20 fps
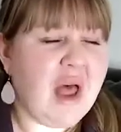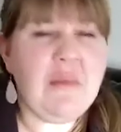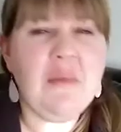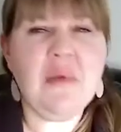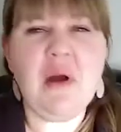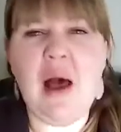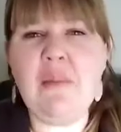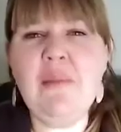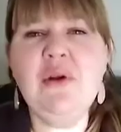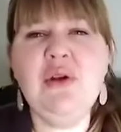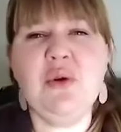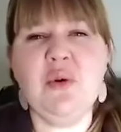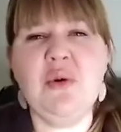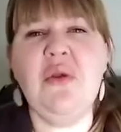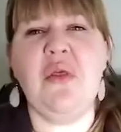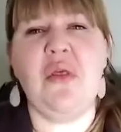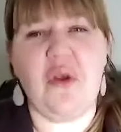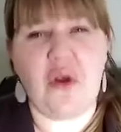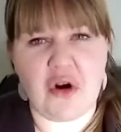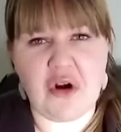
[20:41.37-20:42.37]
I'm gonna do
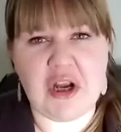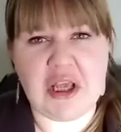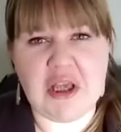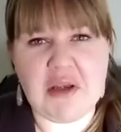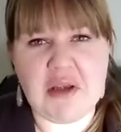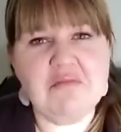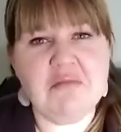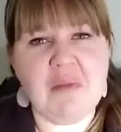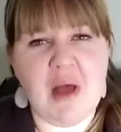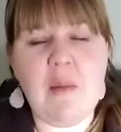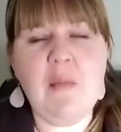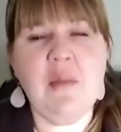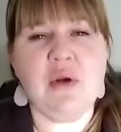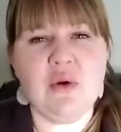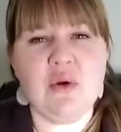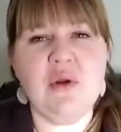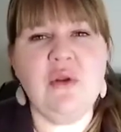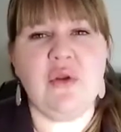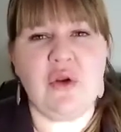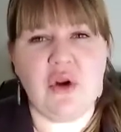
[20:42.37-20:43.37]
it in 30. I'm gonna
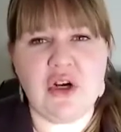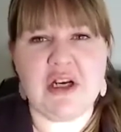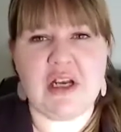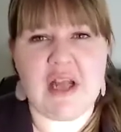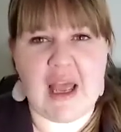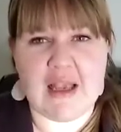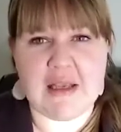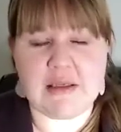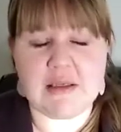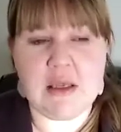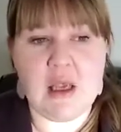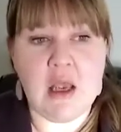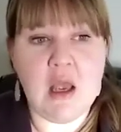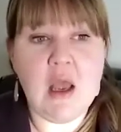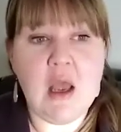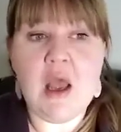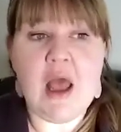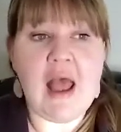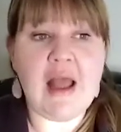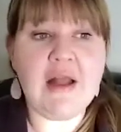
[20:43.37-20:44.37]
do it in 30 days.
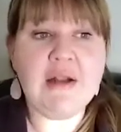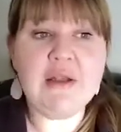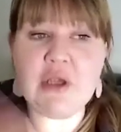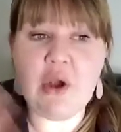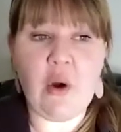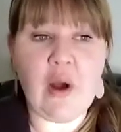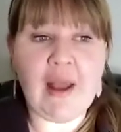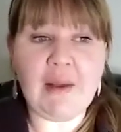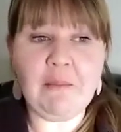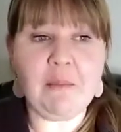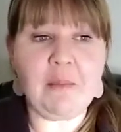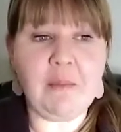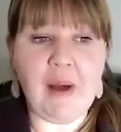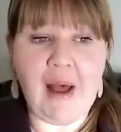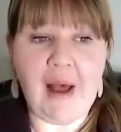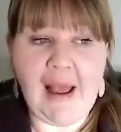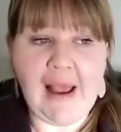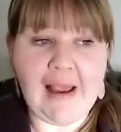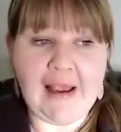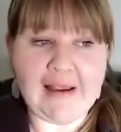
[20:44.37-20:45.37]
And so
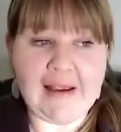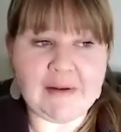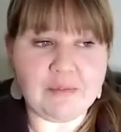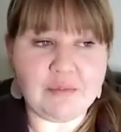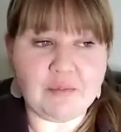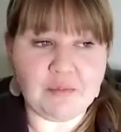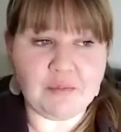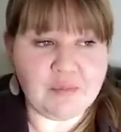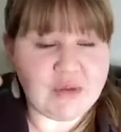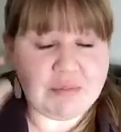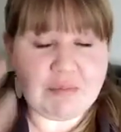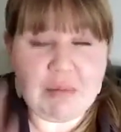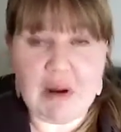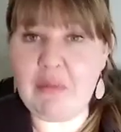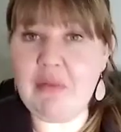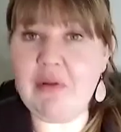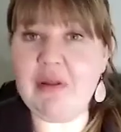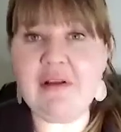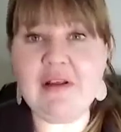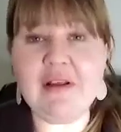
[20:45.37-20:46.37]
I
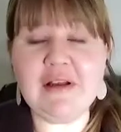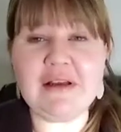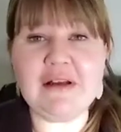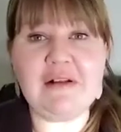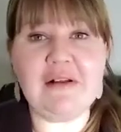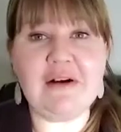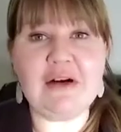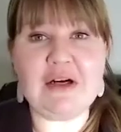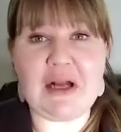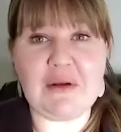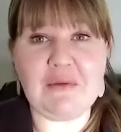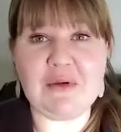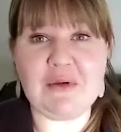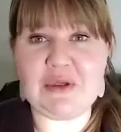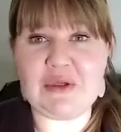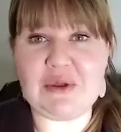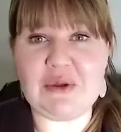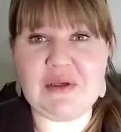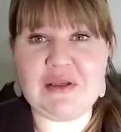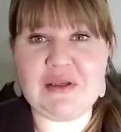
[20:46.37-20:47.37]
publicly declared I
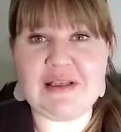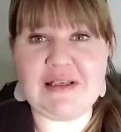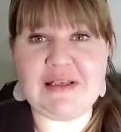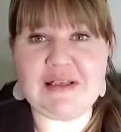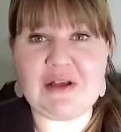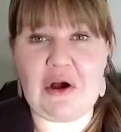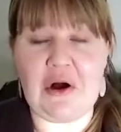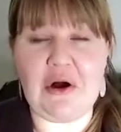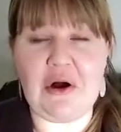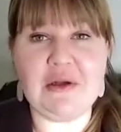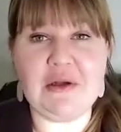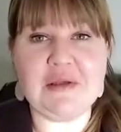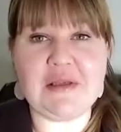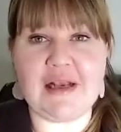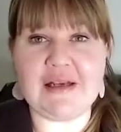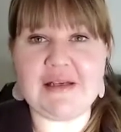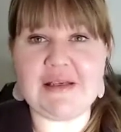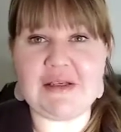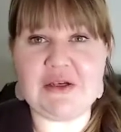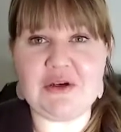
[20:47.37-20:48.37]
was doing these
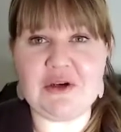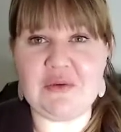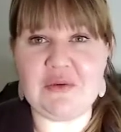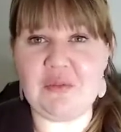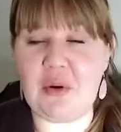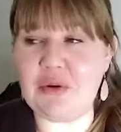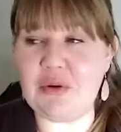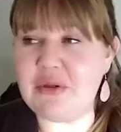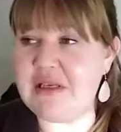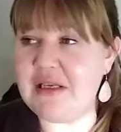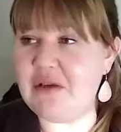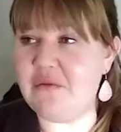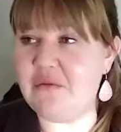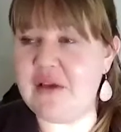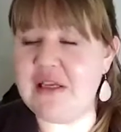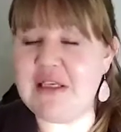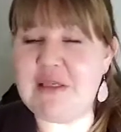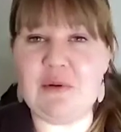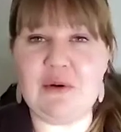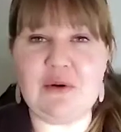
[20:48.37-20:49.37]
calls. I started posting
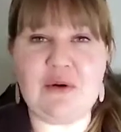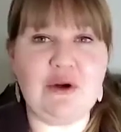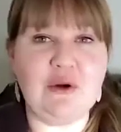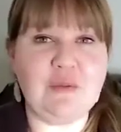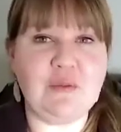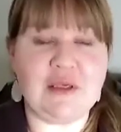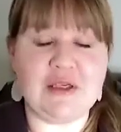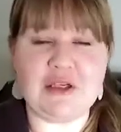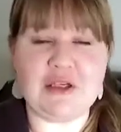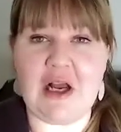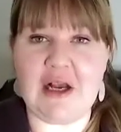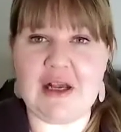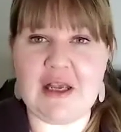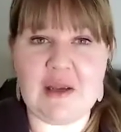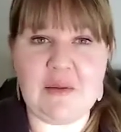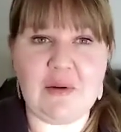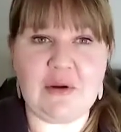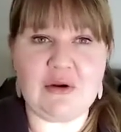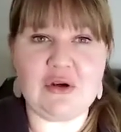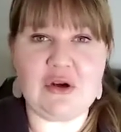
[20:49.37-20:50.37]
in Facebook groups and
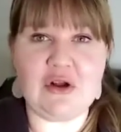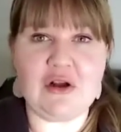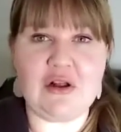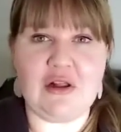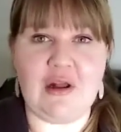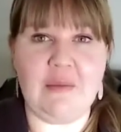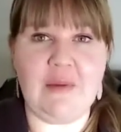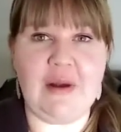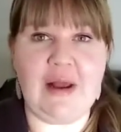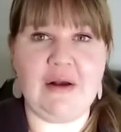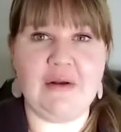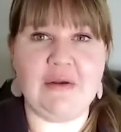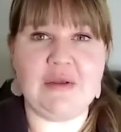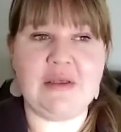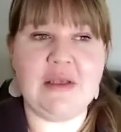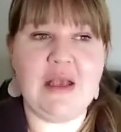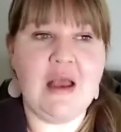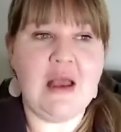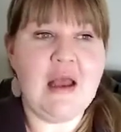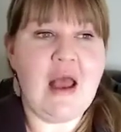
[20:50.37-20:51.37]
talking about it on
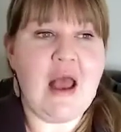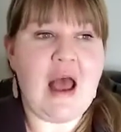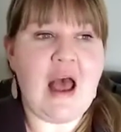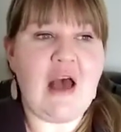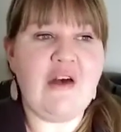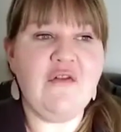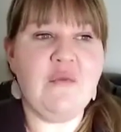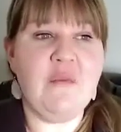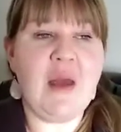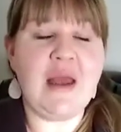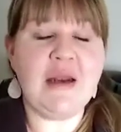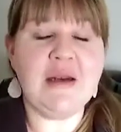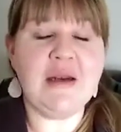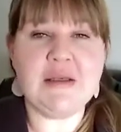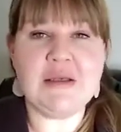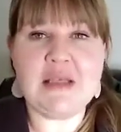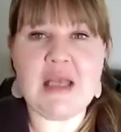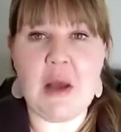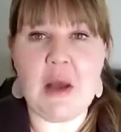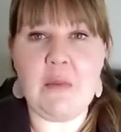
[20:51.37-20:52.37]
Clubhouse, have
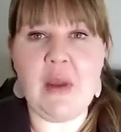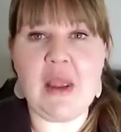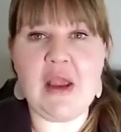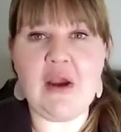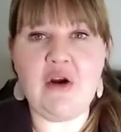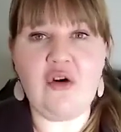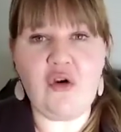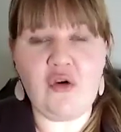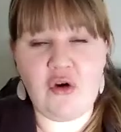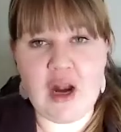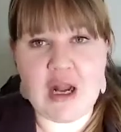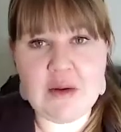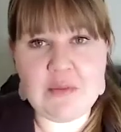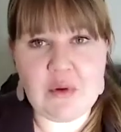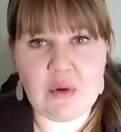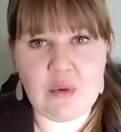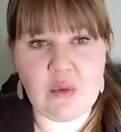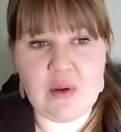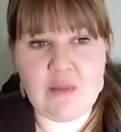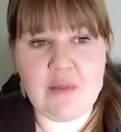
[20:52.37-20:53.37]
met some
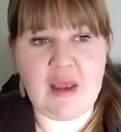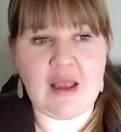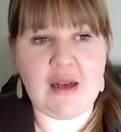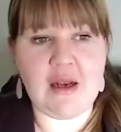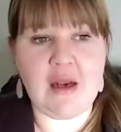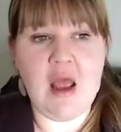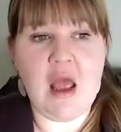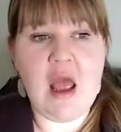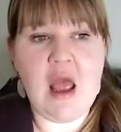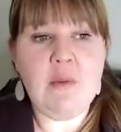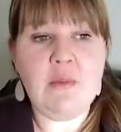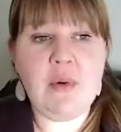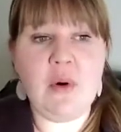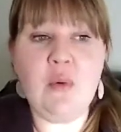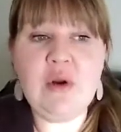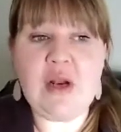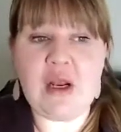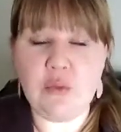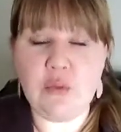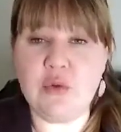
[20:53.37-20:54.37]
incredible women.
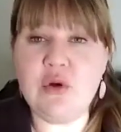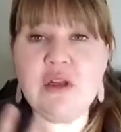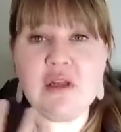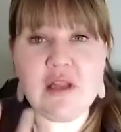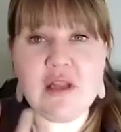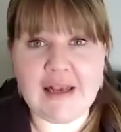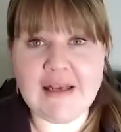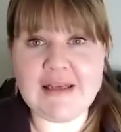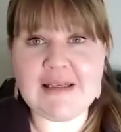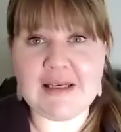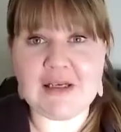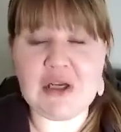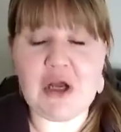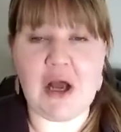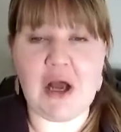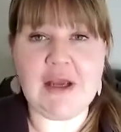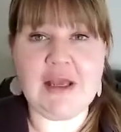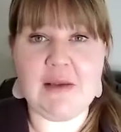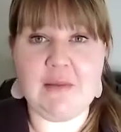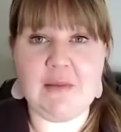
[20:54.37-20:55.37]
But what I realized in
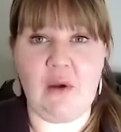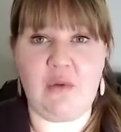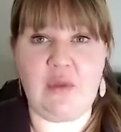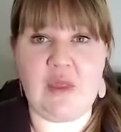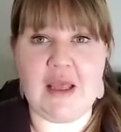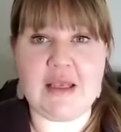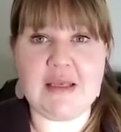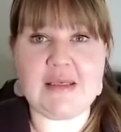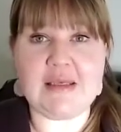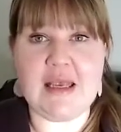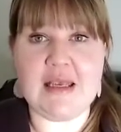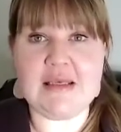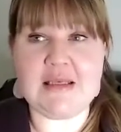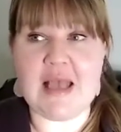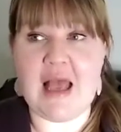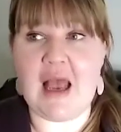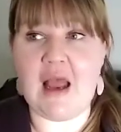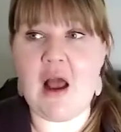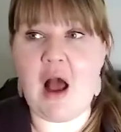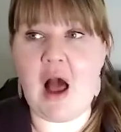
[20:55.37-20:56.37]
talking about this
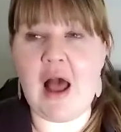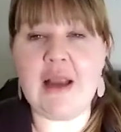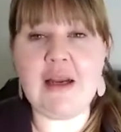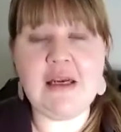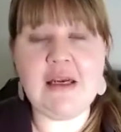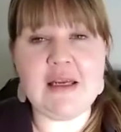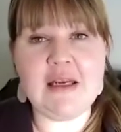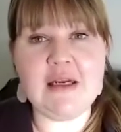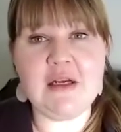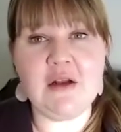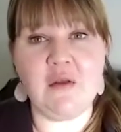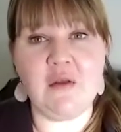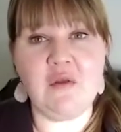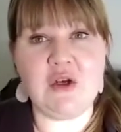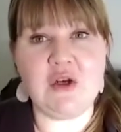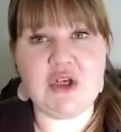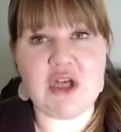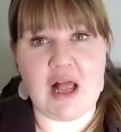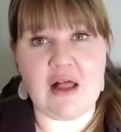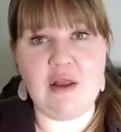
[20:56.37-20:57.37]
is that I need
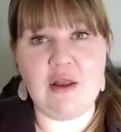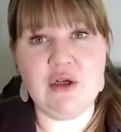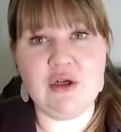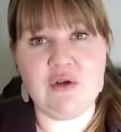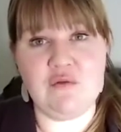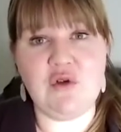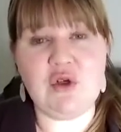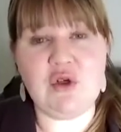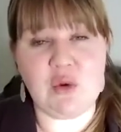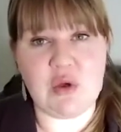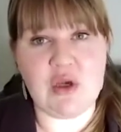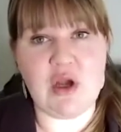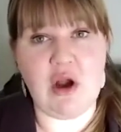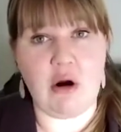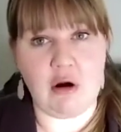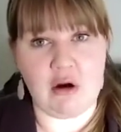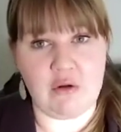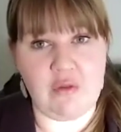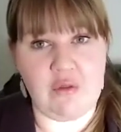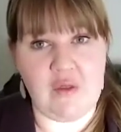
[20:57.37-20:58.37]
the challenge of doing
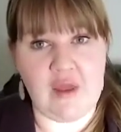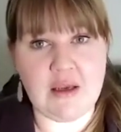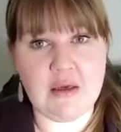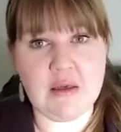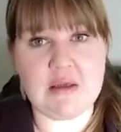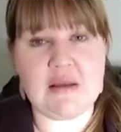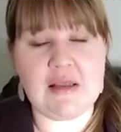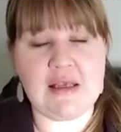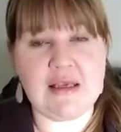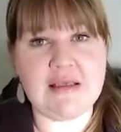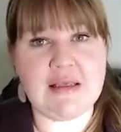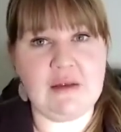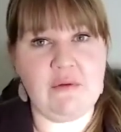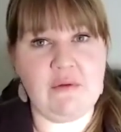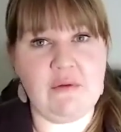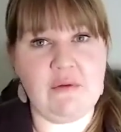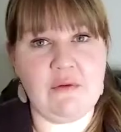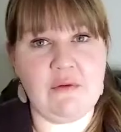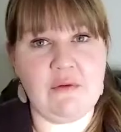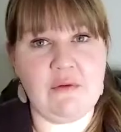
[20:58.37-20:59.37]
hard things that
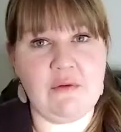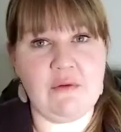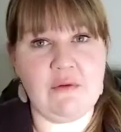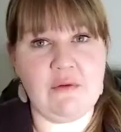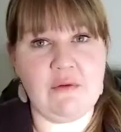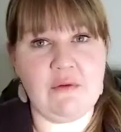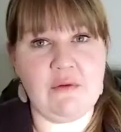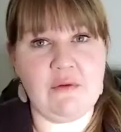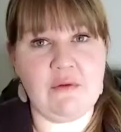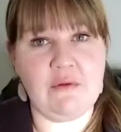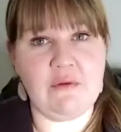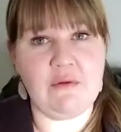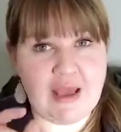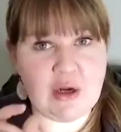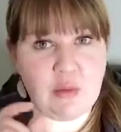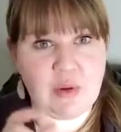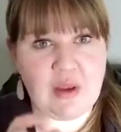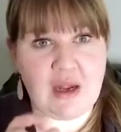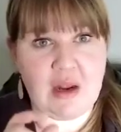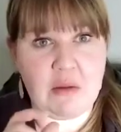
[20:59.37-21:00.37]
are a
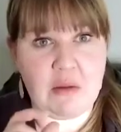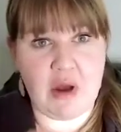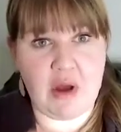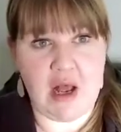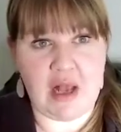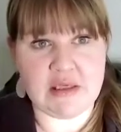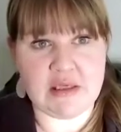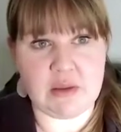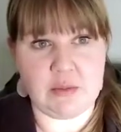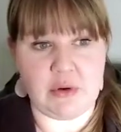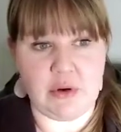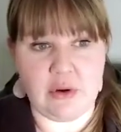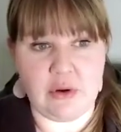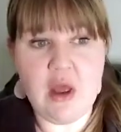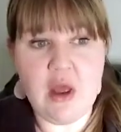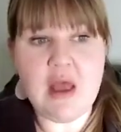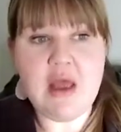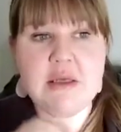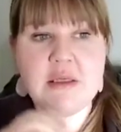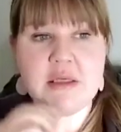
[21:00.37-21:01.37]
little bit
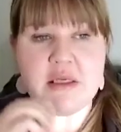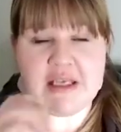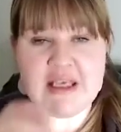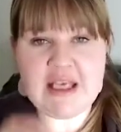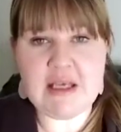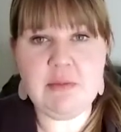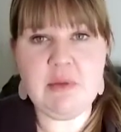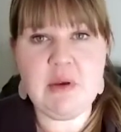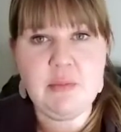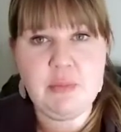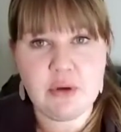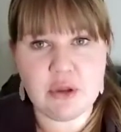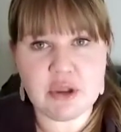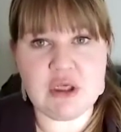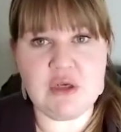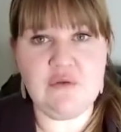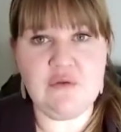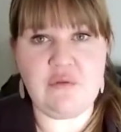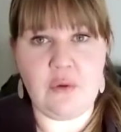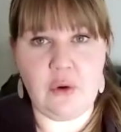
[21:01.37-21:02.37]
impossible to keep me
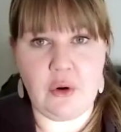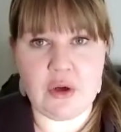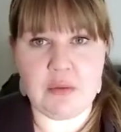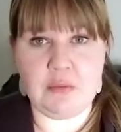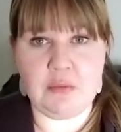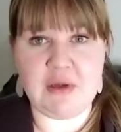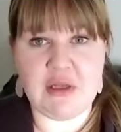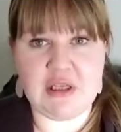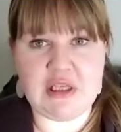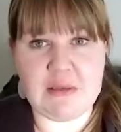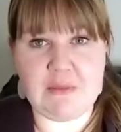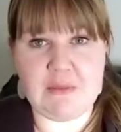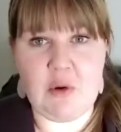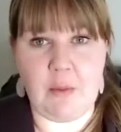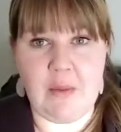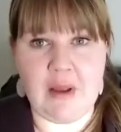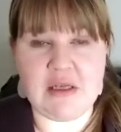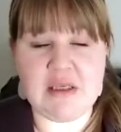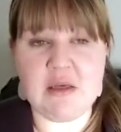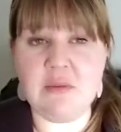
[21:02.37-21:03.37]
pushing forward and
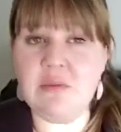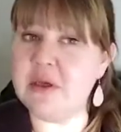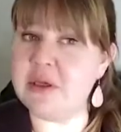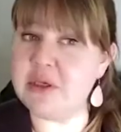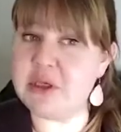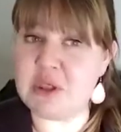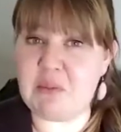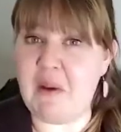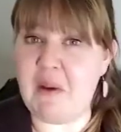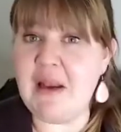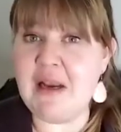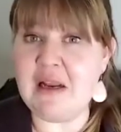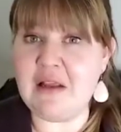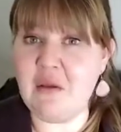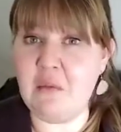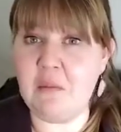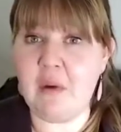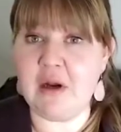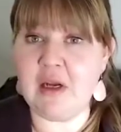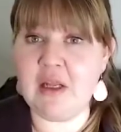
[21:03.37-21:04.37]
building momentum, because
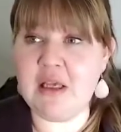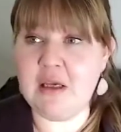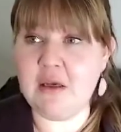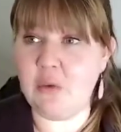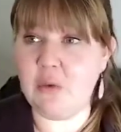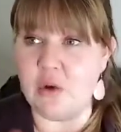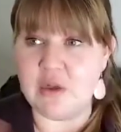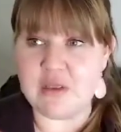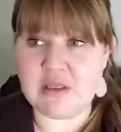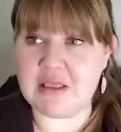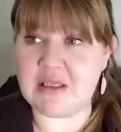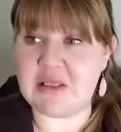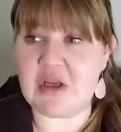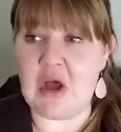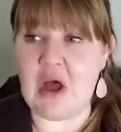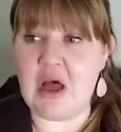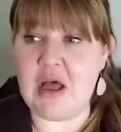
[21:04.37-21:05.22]
spending the money, once it's